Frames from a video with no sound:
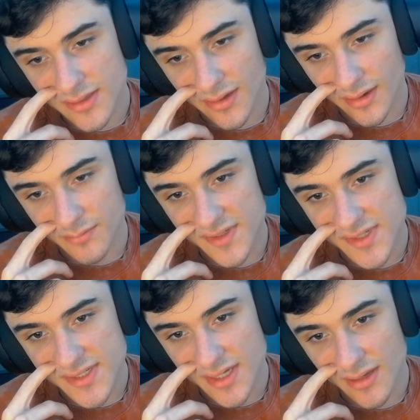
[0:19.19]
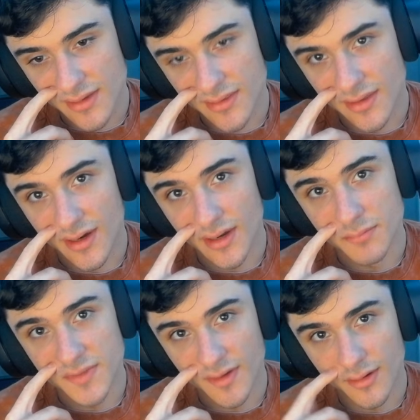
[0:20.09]
time to say that
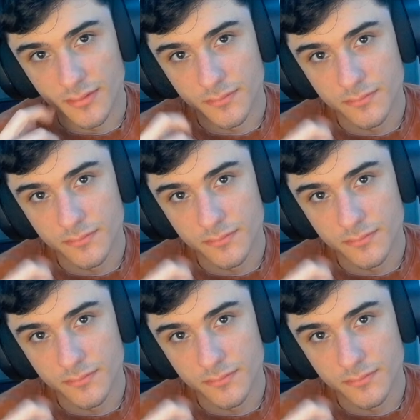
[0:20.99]
I'm done.